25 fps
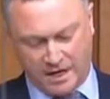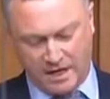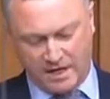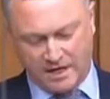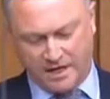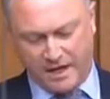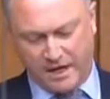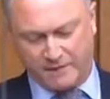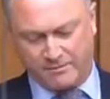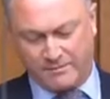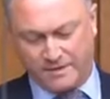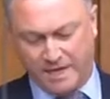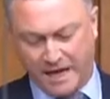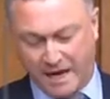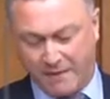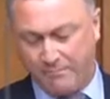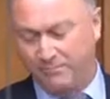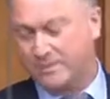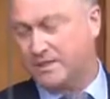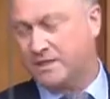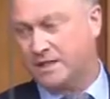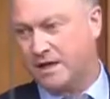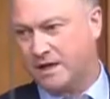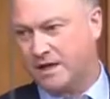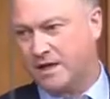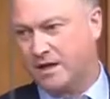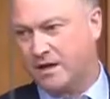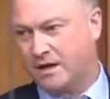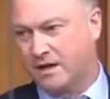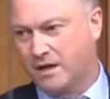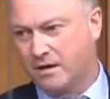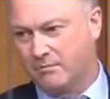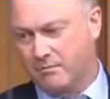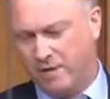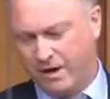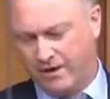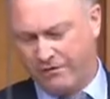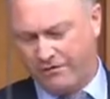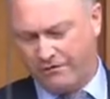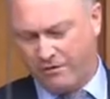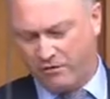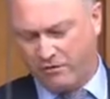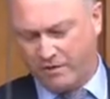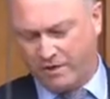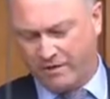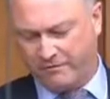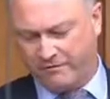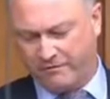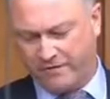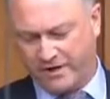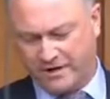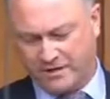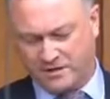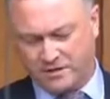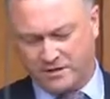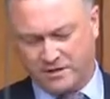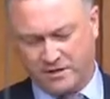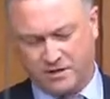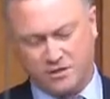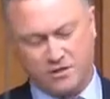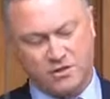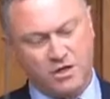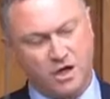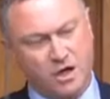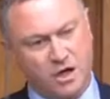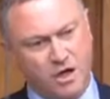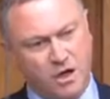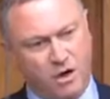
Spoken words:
kept empty by foreign investors,